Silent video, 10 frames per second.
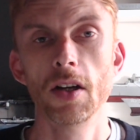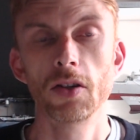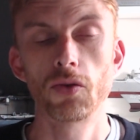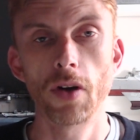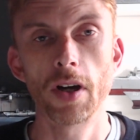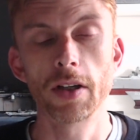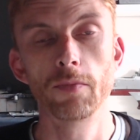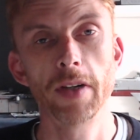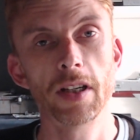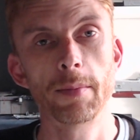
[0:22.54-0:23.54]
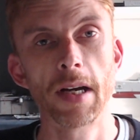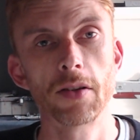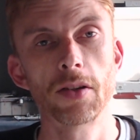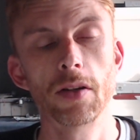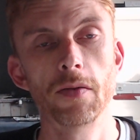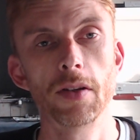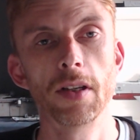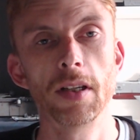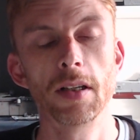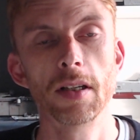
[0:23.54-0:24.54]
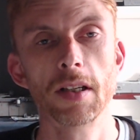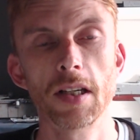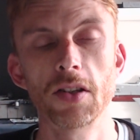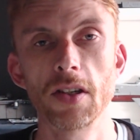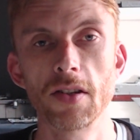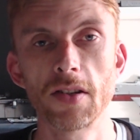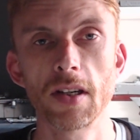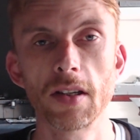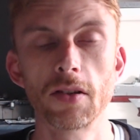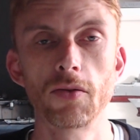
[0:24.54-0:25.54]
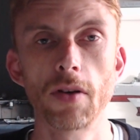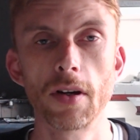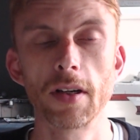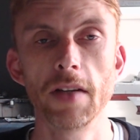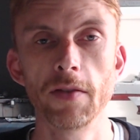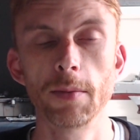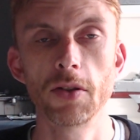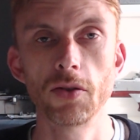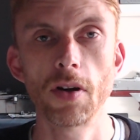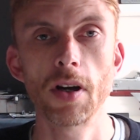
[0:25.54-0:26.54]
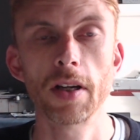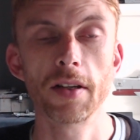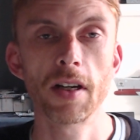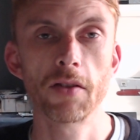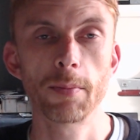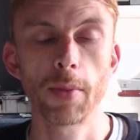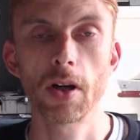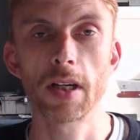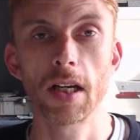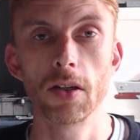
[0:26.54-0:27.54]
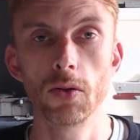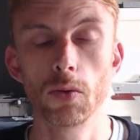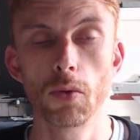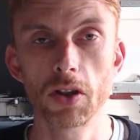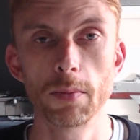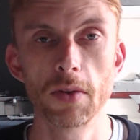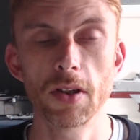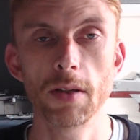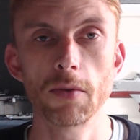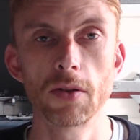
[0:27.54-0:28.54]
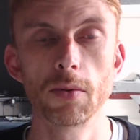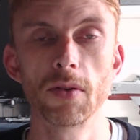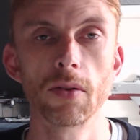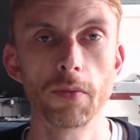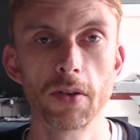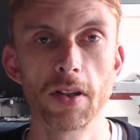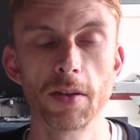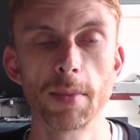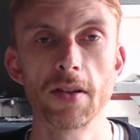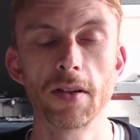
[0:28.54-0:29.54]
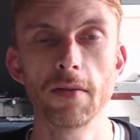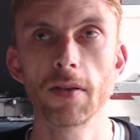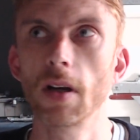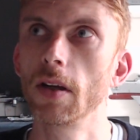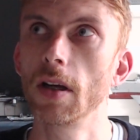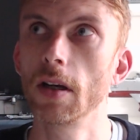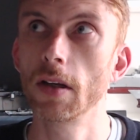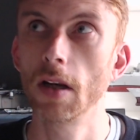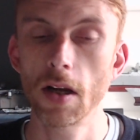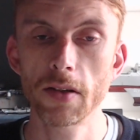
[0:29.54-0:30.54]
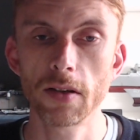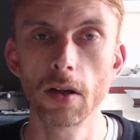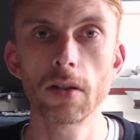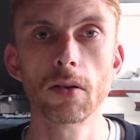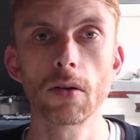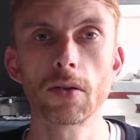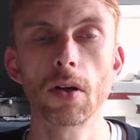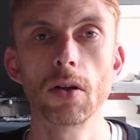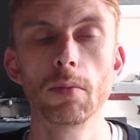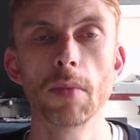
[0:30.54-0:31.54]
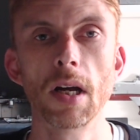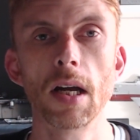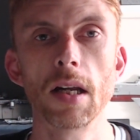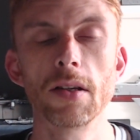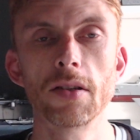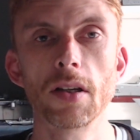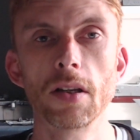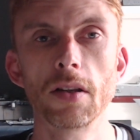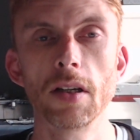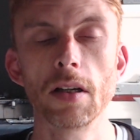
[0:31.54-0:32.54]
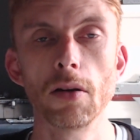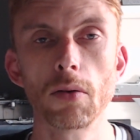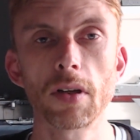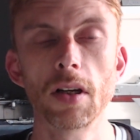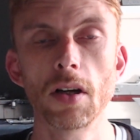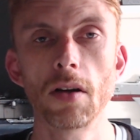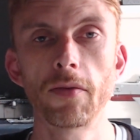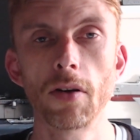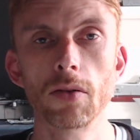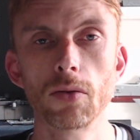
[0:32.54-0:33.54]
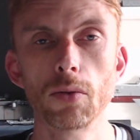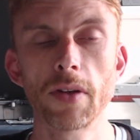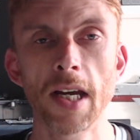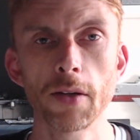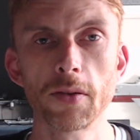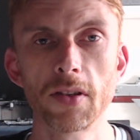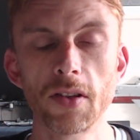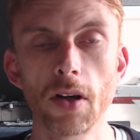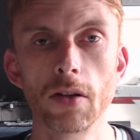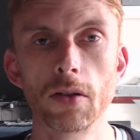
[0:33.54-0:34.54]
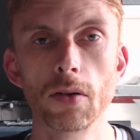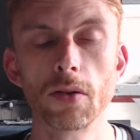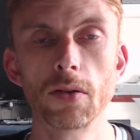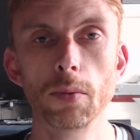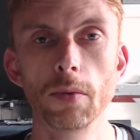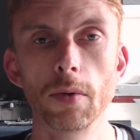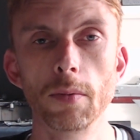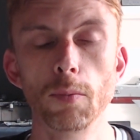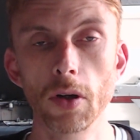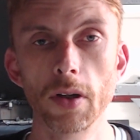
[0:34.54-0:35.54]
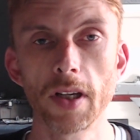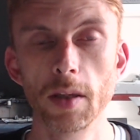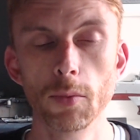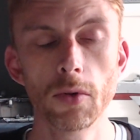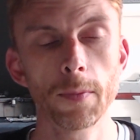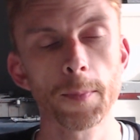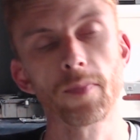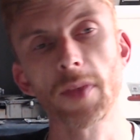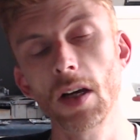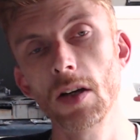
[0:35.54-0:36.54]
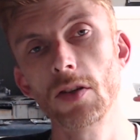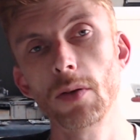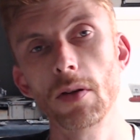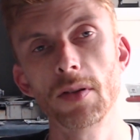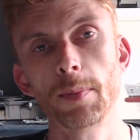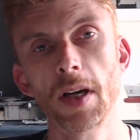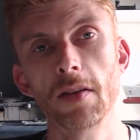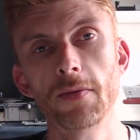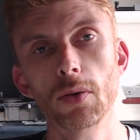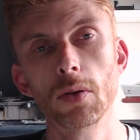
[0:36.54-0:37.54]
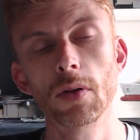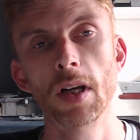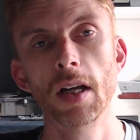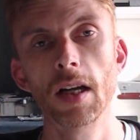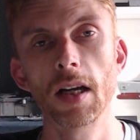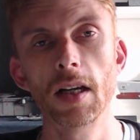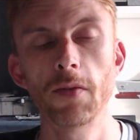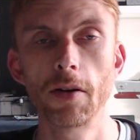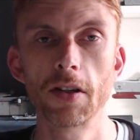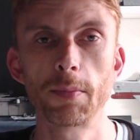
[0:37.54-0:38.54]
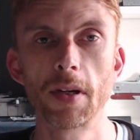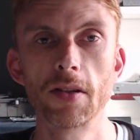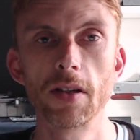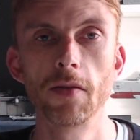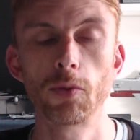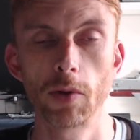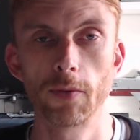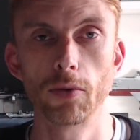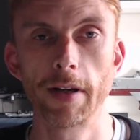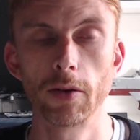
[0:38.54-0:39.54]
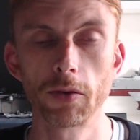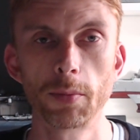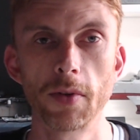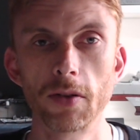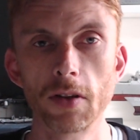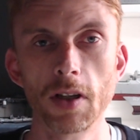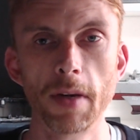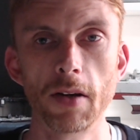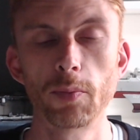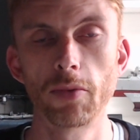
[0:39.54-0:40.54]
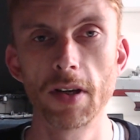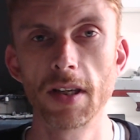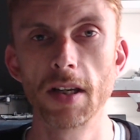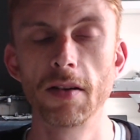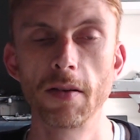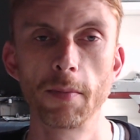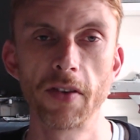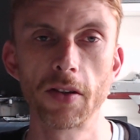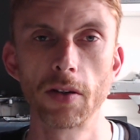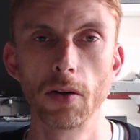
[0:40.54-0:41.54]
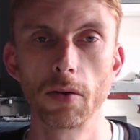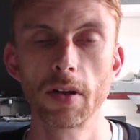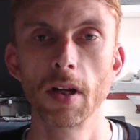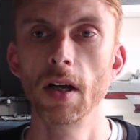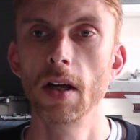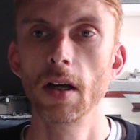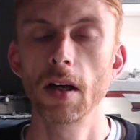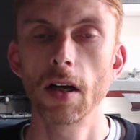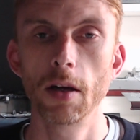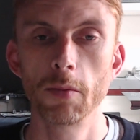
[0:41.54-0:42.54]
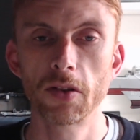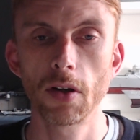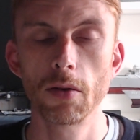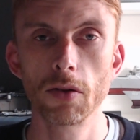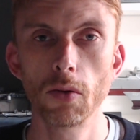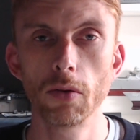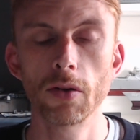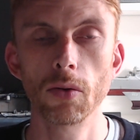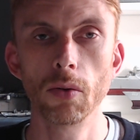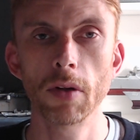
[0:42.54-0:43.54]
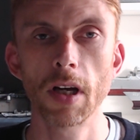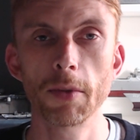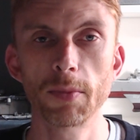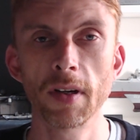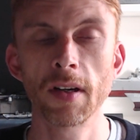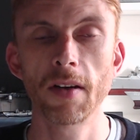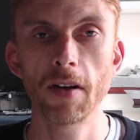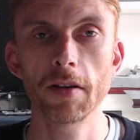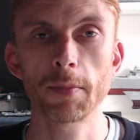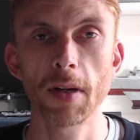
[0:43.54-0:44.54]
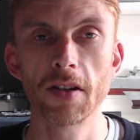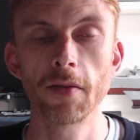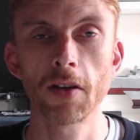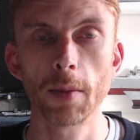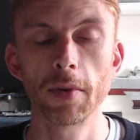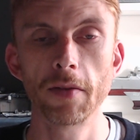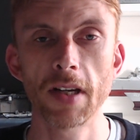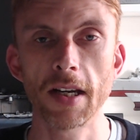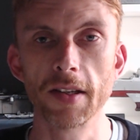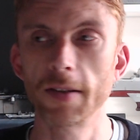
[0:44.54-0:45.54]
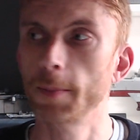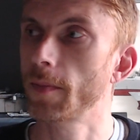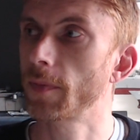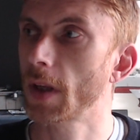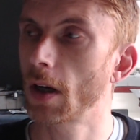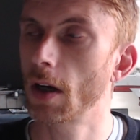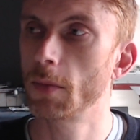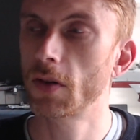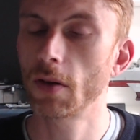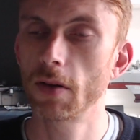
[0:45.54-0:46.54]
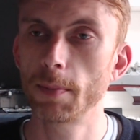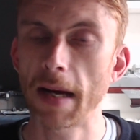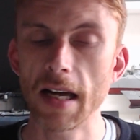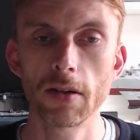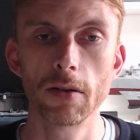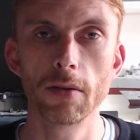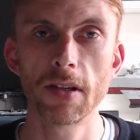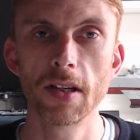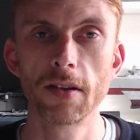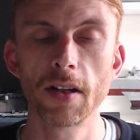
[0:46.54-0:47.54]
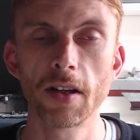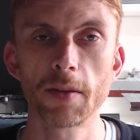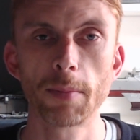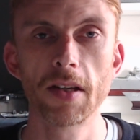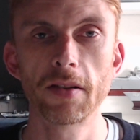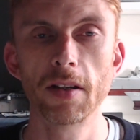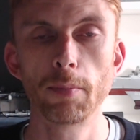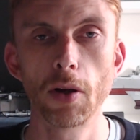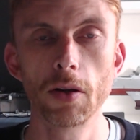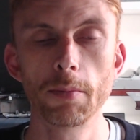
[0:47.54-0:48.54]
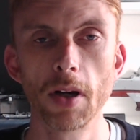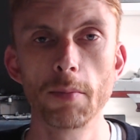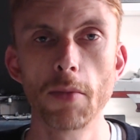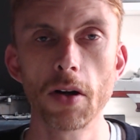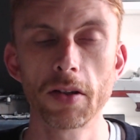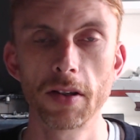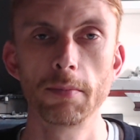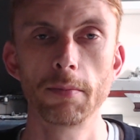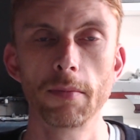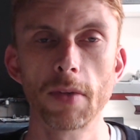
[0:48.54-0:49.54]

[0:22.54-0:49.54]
drying and wringing them out over the kitchen sink, leaving them to dry, and then having to buy a new washing machine, which was obviously expensive. And then last night got home and the lock in our front door of the house decided not to work anymore. So I had to pay for a very expensive 24-hour locksmith to come out, break in, fix the lock. So all in all, it's been a very expensive couple of days. So the bad news is that that's basically blown my model